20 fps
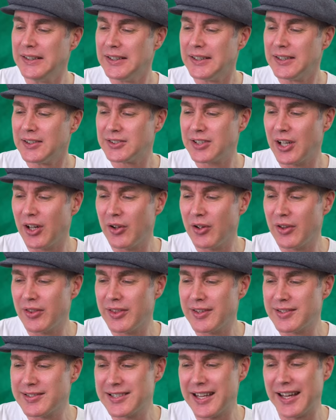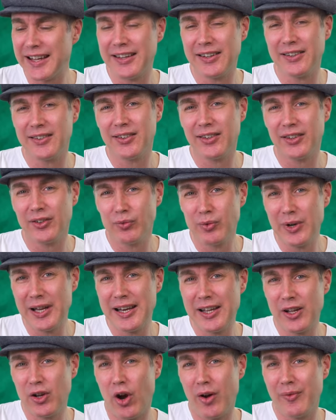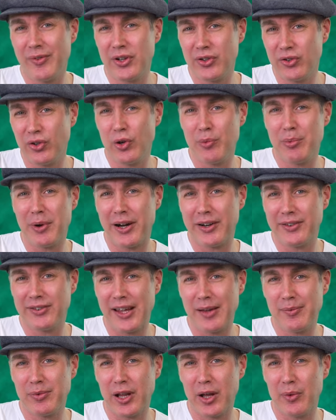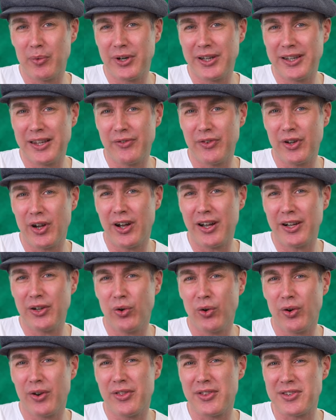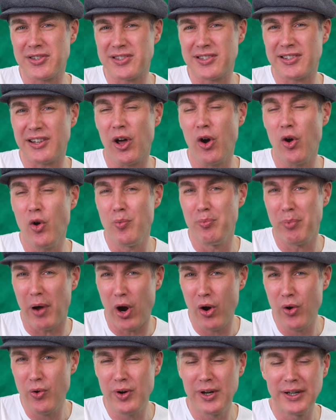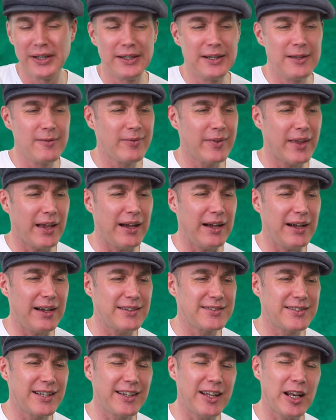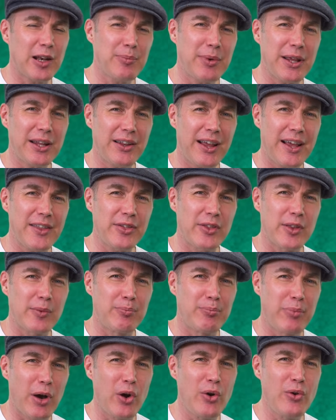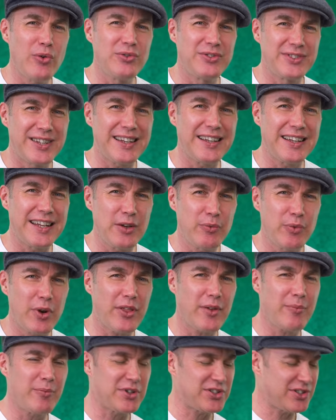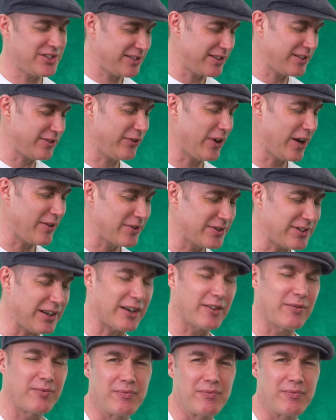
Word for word: So, the second really common two bar example I want to give you, I call it the slow bow. Uh, it's a little bit like the Bo Diddley rhythm, which is this famous like.